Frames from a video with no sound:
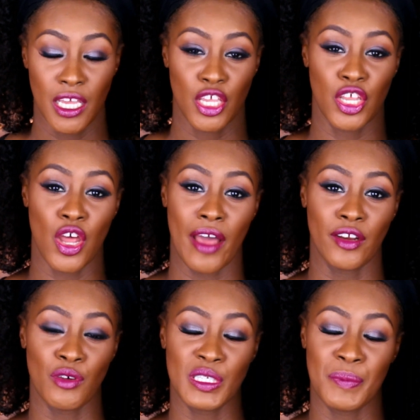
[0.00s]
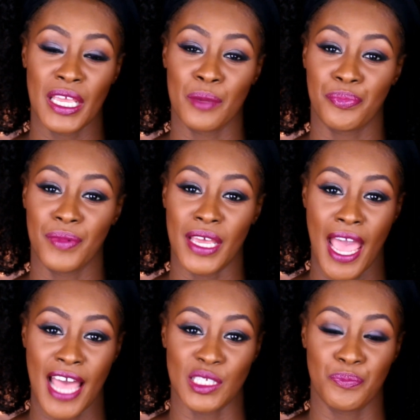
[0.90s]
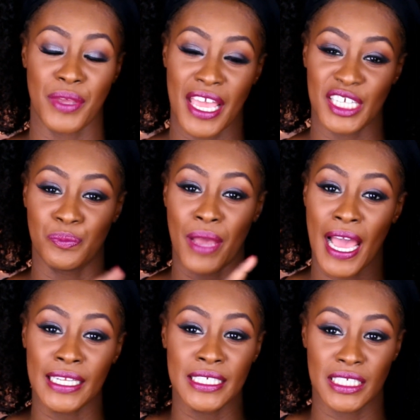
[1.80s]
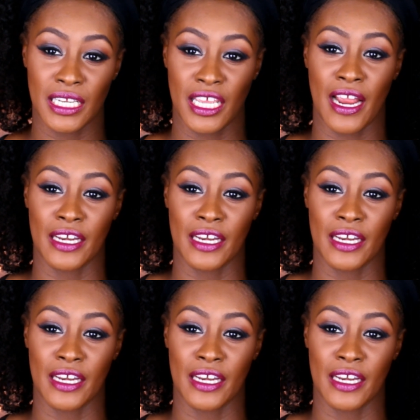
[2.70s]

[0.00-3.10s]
You know, I know it has pH balance in here.